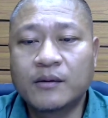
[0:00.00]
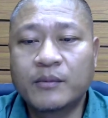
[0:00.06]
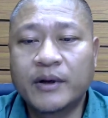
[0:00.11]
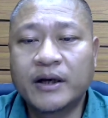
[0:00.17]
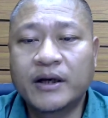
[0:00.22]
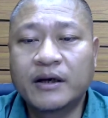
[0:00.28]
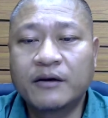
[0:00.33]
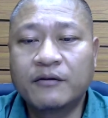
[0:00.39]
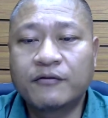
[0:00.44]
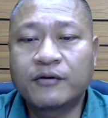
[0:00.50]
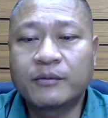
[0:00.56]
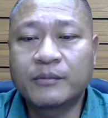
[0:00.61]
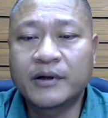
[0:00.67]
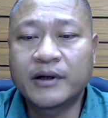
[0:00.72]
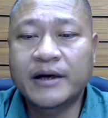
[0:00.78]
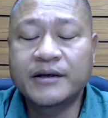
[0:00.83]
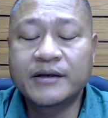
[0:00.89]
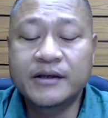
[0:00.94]
beginning from
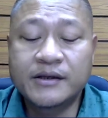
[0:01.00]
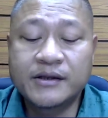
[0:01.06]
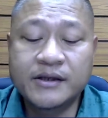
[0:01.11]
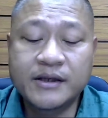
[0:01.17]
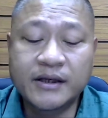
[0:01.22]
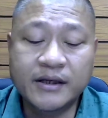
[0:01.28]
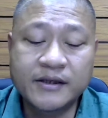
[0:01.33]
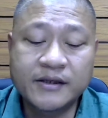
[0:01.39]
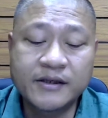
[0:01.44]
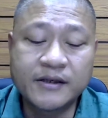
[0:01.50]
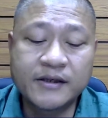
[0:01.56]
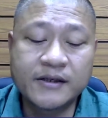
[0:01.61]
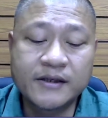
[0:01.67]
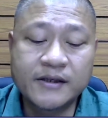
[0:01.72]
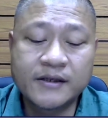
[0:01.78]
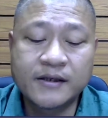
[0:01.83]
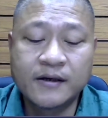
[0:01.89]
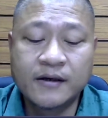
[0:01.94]
the
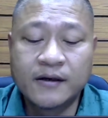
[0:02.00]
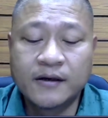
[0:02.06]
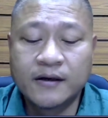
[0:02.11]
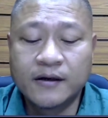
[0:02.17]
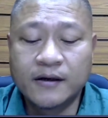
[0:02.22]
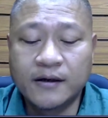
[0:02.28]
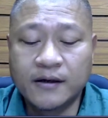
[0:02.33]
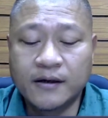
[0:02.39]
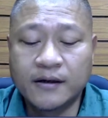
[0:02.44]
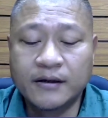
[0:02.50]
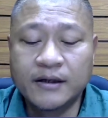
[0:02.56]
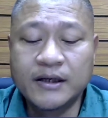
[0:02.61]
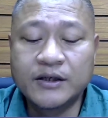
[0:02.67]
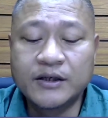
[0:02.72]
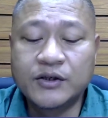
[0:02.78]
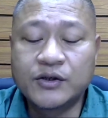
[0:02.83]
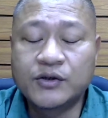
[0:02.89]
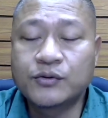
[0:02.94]
1960s
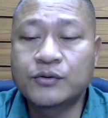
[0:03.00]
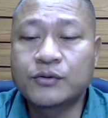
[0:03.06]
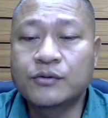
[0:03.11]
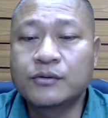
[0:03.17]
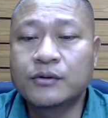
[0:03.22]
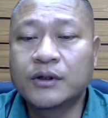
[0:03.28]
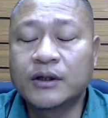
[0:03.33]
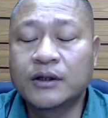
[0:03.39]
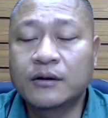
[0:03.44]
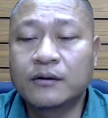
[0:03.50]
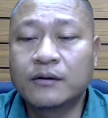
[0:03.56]
lead to